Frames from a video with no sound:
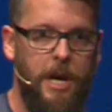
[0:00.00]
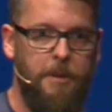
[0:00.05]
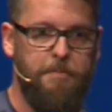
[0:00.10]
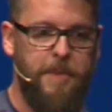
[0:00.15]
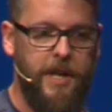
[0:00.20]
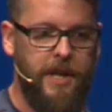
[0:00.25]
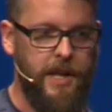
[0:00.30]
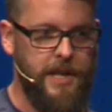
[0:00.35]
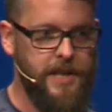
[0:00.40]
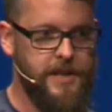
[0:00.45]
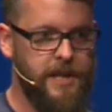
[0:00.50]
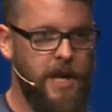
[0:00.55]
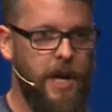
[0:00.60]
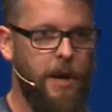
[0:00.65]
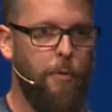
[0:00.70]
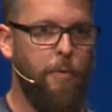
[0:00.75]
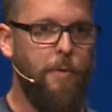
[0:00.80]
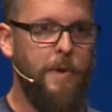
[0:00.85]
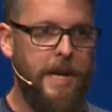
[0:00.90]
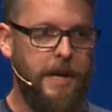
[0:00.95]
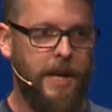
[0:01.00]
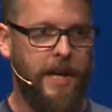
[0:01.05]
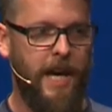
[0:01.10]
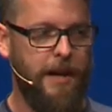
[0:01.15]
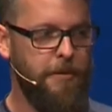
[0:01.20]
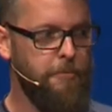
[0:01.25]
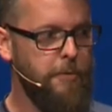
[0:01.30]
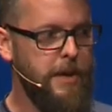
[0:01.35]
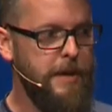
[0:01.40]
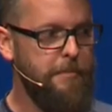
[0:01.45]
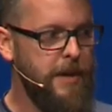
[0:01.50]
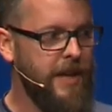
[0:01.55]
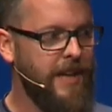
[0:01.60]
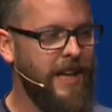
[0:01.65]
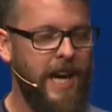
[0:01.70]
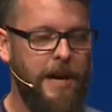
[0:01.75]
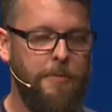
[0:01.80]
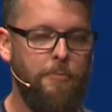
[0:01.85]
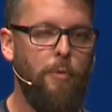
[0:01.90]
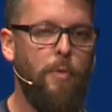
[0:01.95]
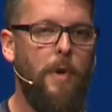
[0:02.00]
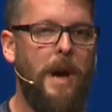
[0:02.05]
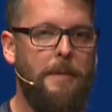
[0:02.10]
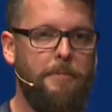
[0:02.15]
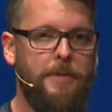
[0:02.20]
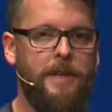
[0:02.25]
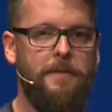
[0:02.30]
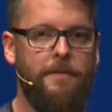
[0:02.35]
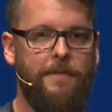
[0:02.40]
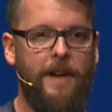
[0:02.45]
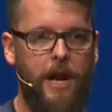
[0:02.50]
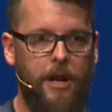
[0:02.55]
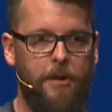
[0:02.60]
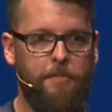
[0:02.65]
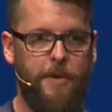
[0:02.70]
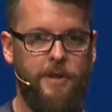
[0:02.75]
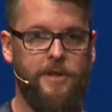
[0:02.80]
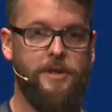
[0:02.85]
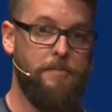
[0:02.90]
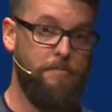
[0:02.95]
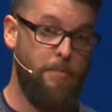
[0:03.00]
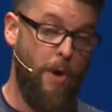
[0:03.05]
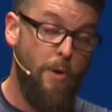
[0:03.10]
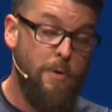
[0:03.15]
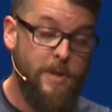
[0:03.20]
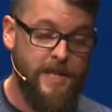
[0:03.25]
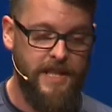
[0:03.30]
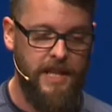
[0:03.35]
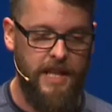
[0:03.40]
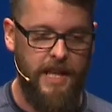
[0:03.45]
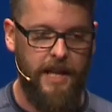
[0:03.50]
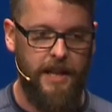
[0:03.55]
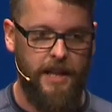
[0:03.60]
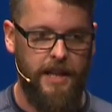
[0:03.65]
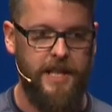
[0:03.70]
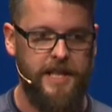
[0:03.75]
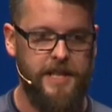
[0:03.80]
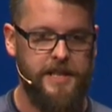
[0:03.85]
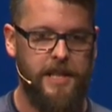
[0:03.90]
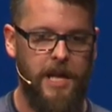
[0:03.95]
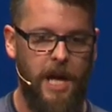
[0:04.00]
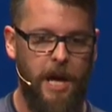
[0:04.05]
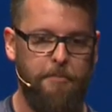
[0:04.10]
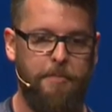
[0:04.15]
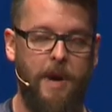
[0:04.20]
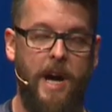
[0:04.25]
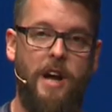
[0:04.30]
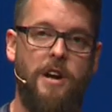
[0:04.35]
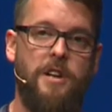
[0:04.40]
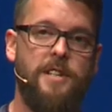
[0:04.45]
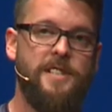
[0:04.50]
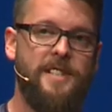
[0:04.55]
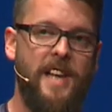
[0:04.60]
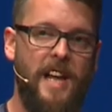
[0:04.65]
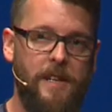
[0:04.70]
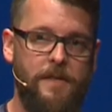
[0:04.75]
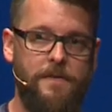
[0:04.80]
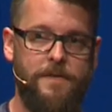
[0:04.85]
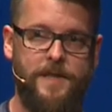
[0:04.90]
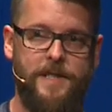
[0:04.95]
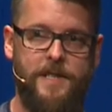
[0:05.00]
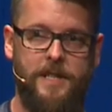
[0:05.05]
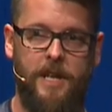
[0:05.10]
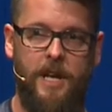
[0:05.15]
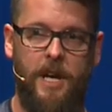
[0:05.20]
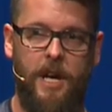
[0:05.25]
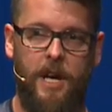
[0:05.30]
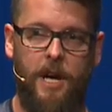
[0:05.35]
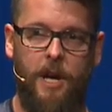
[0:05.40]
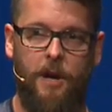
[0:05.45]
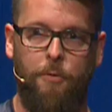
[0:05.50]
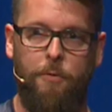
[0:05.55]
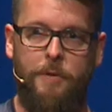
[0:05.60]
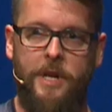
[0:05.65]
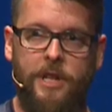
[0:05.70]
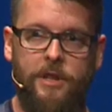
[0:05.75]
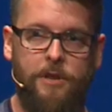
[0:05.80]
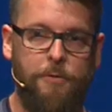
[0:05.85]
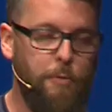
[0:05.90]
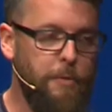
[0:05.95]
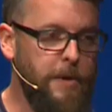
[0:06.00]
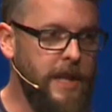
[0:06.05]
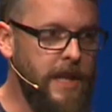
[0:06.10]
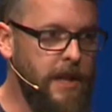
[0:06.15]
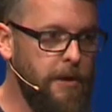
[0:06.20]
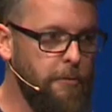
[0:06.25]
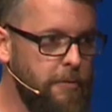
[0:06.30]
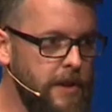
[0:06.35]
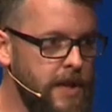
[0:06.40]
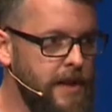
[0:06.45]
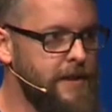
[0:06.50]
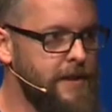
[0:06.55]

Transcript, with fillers: because we, we became web developers, mostly at least, by ourselves. We, we, we